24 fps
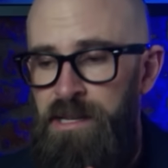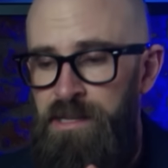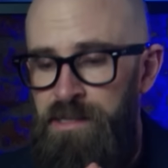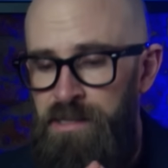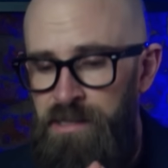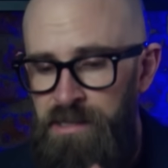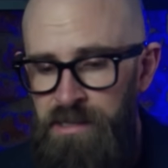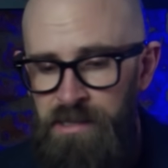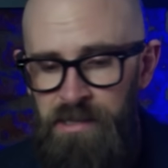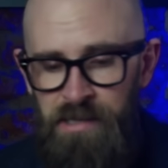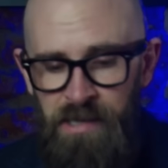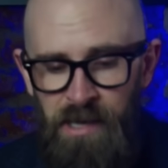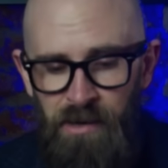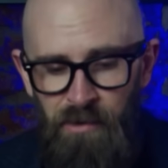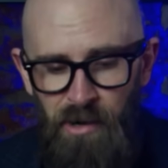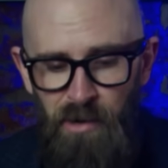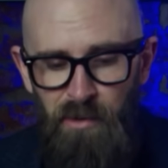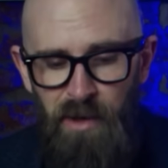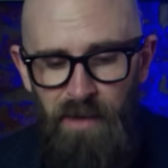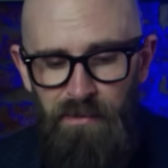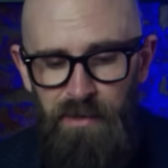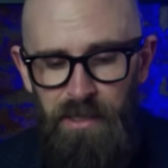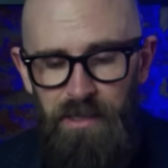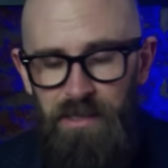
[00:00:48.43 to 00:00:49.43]

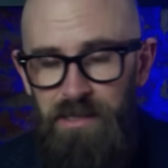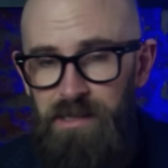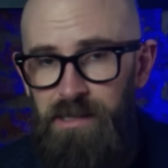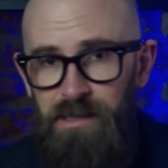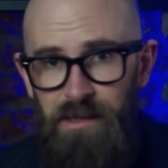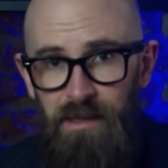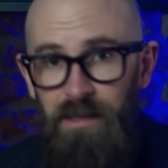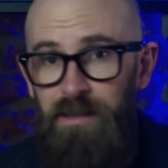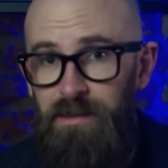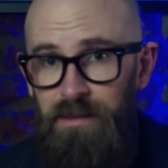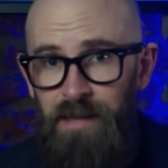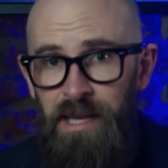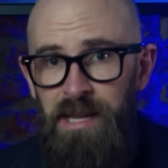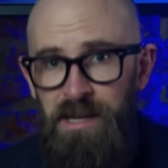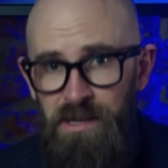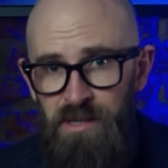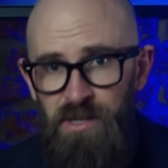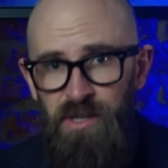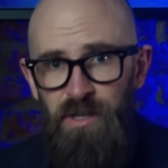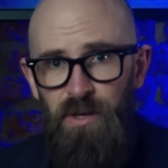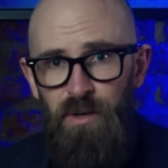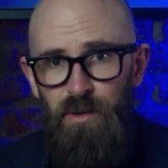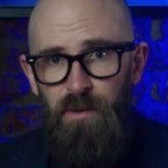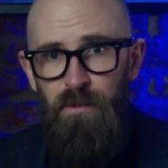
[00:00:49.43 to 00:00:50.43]
zero evidence that they
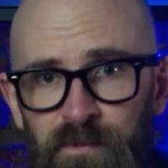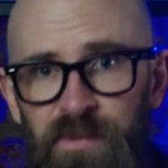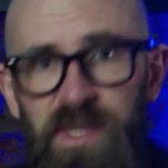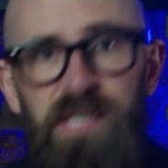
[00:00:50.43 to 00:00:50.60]
do.